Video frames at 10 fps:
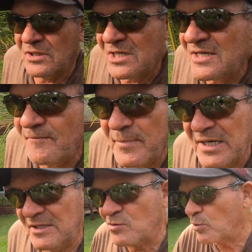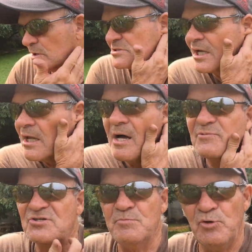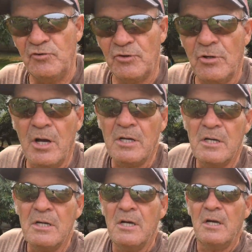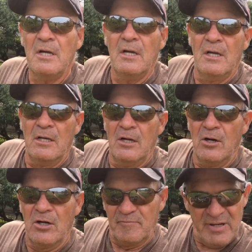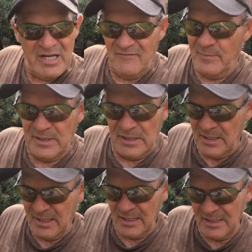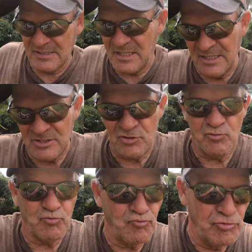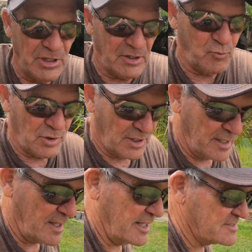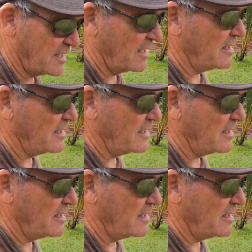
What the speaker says: It even made it to where it's a lot smoother on pavement. It's really, really nice.